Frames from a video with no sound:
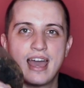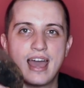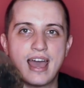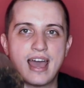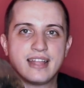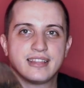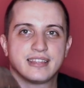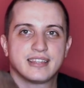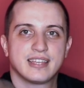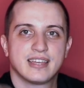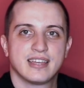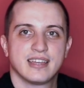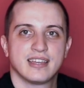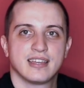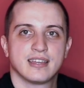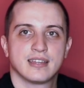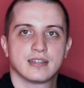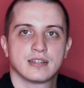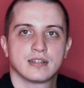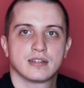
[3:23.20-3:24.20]
and
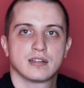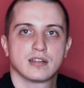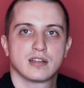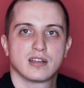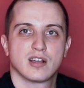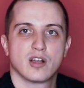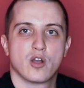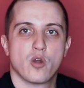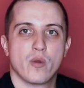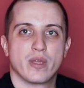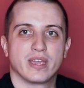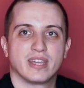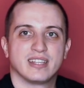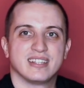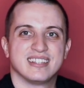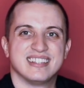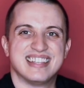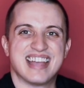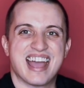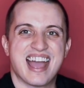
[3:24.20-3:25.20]

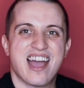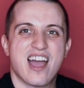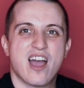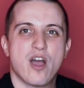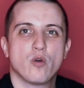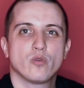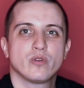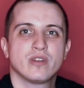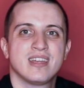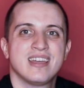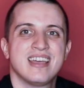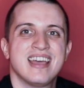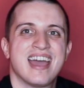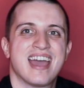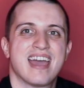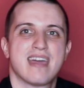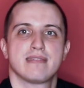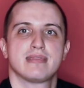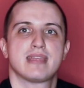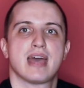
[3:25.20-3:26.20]
going down
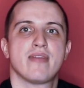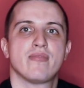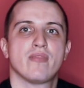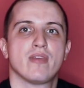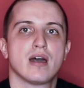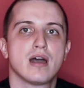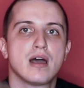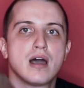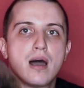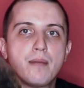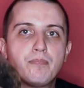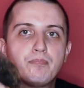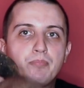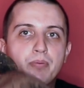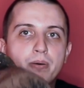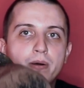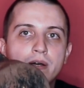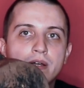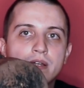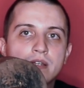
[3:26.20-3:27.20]
and then up
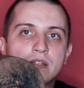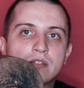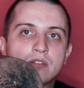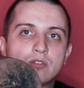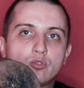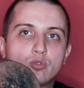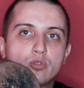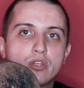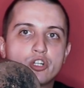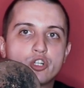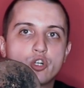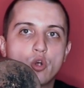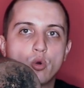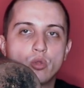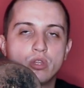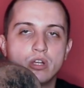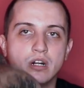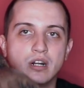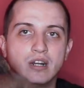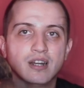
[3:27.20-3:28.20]
to the
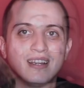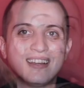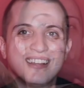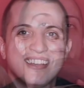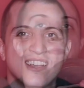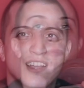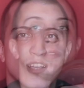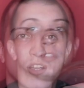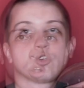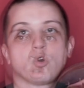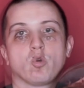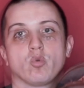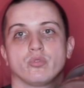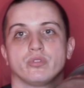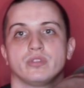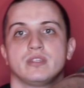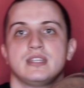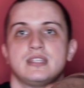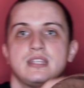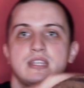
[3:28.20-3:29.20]
shoulder.
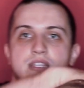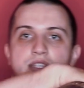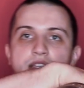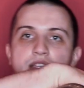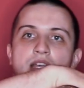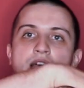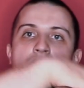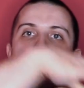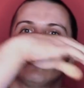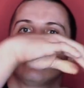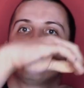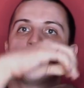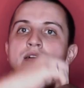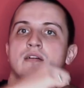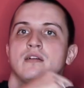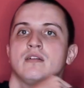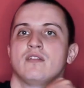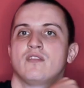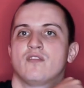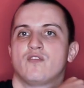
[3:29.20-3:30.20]
So this is
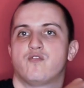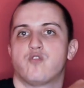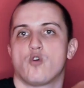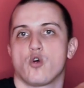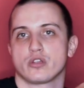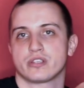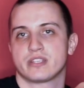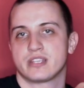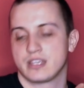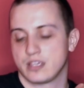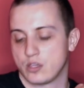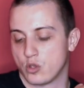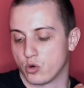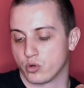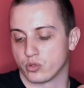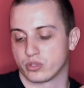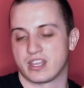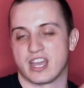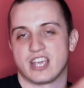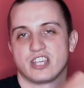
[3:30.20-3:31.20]
forcing the
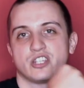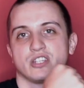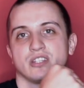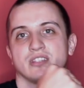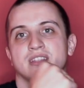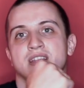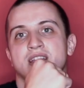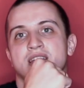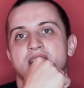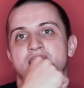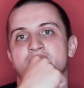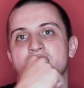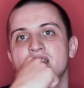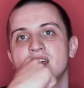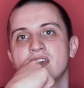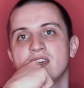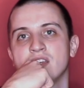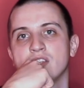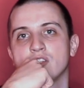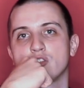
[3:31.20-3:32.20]
rotation
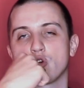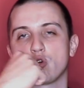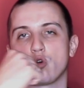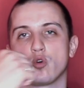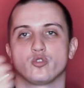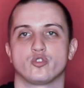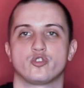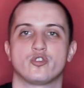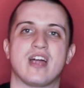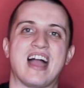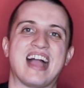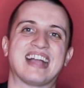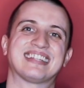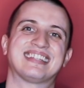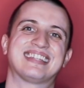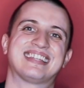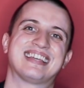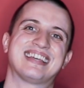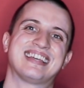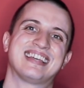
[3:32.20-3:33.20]
to
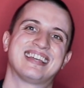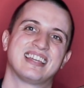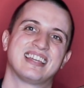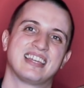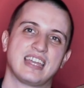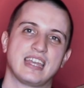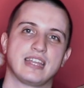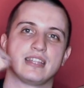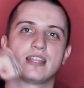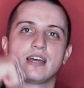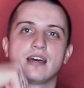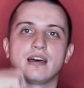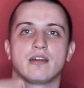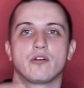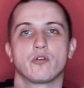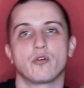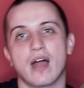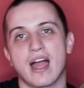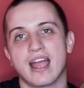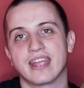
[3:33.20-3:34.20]
contract in
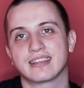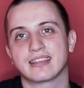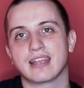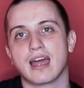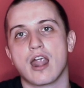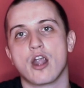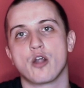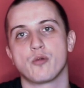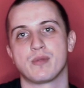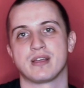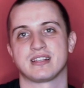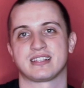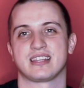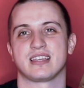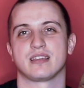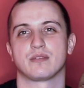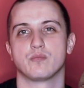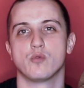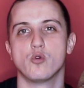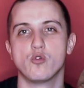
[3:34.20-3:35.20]
the right arm
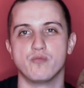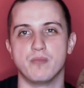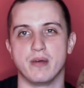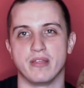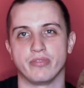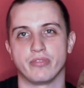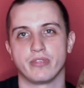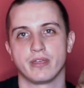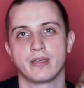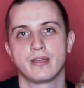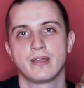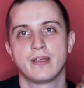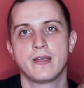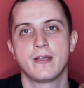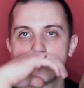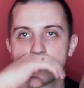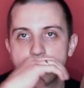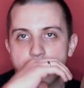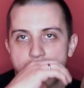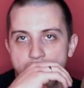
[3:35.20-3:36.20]
wrestling movement.
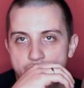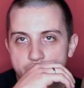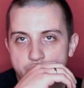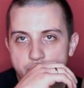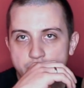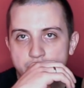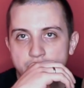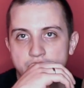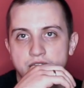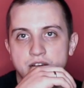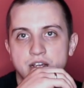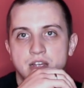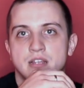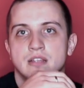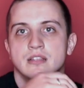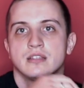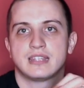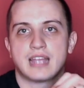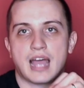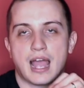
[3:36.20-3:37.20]
The
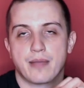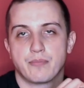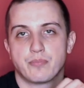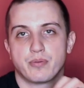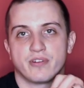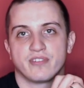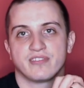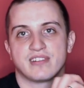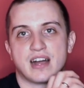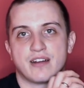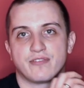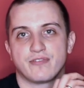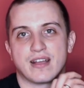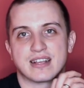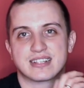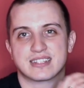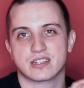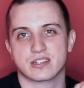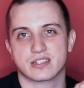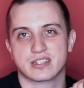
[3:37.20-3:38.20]
other type of
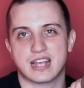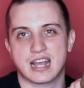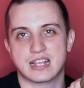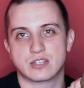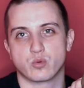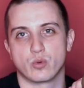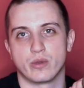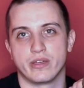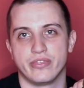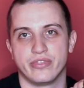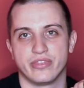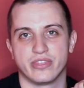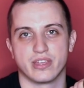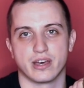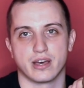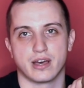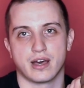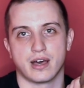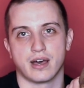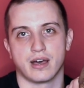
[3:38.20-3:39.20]
exercise with
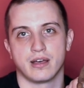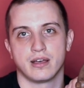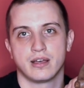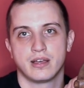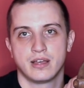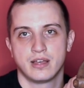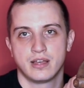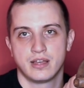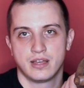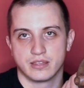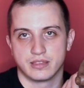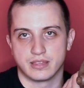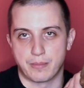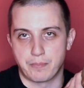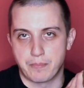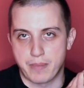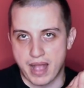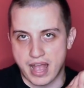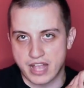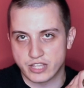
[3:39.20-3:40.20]

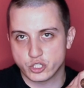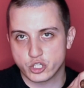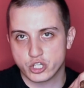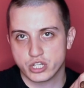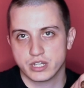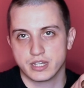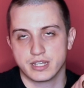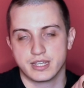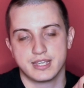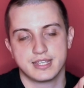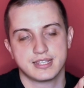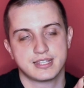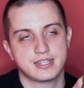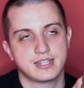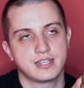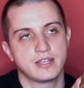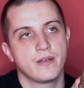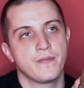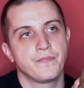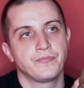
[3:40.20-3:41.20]
the bench
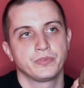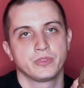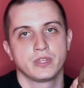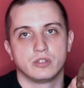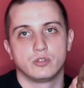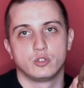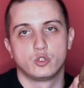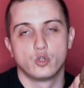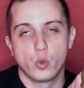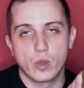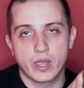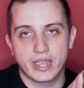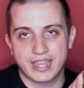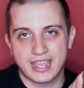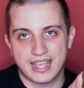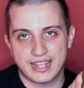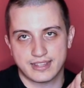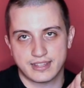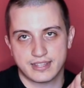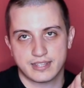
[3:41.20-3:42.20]
is
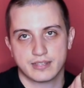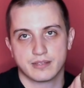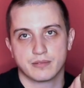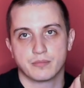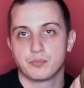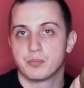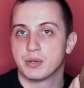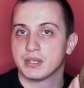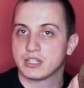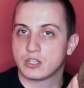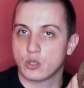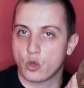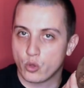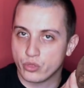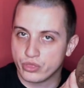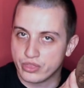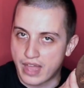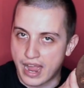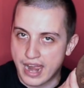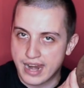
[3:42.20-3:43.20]
doing it but
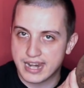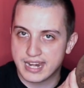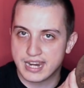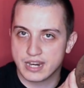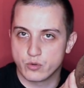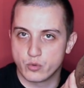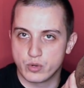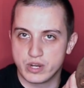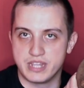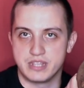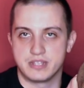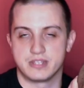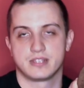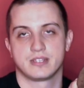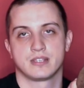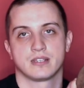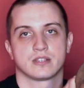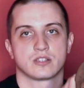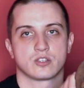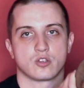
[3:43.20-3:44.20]
on 90
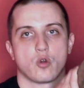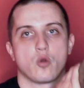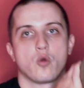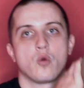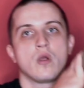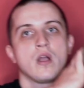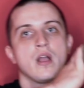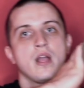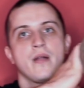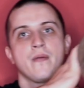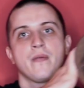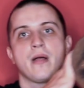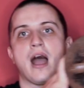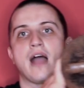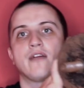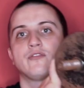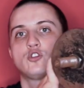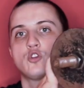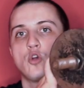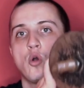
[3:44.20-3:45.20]
degrees. So
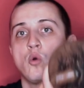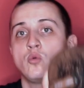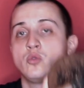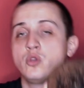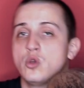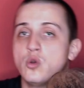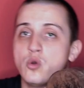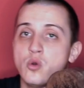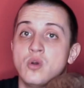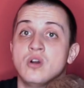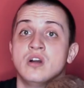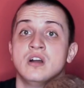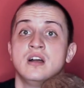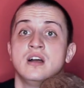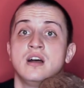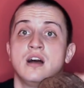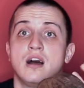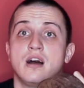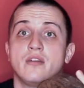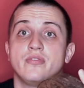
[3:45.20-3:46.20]
I've shown you
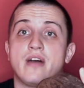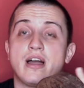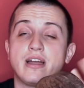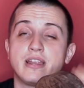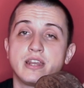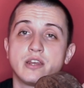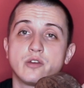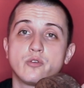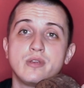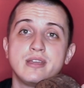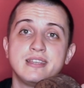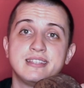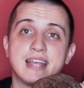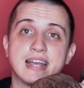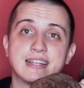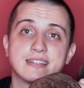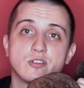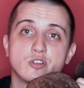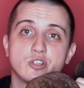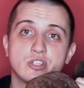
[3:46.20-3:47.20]
90 degrees
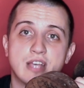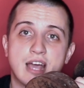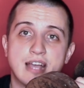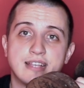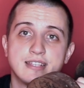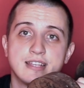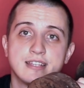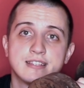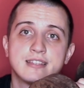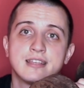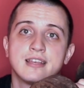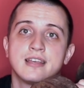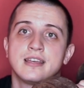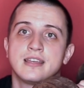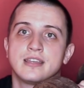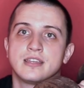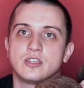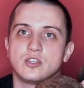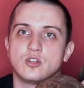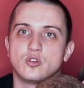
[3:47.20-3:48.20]

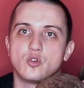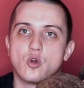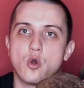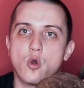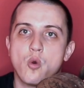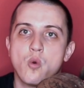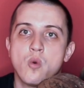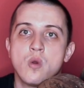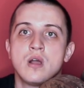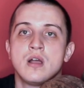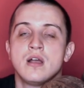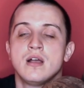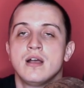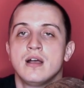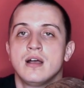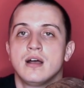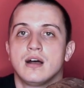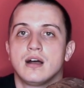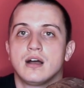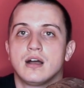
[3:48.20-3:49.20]
exercises. You know
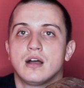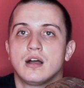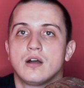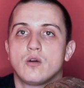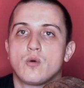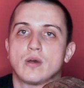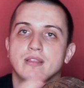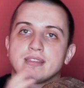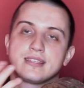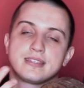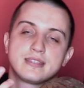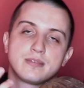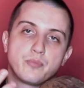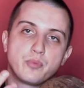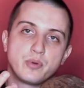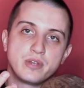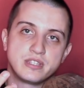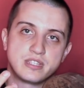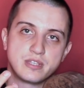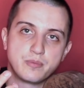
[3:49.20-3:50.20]
what is the
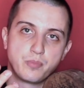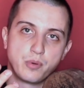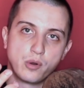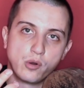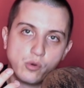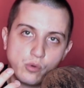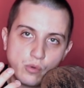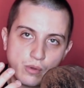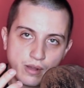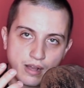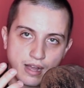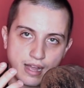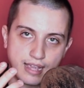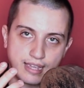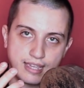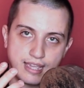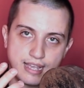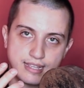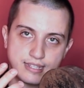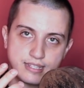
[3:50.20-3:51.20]
principle,
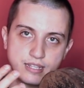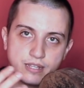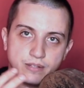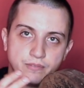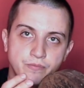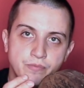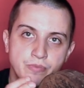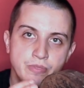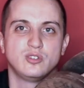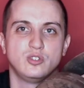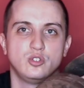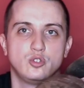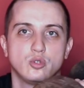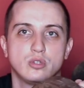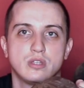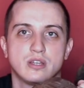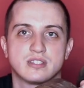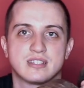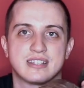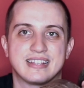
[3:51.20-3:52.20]
I guess. Do
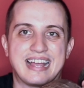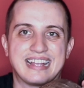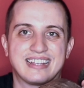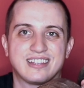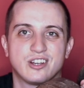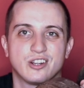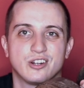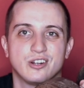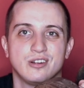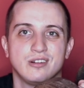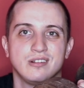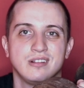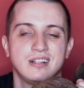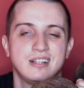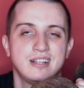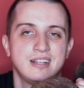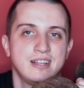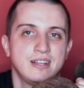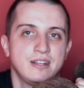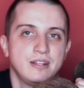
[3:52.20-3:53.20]
the slide
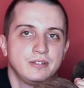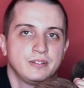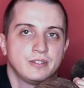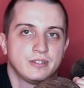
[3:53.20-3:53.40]
curl.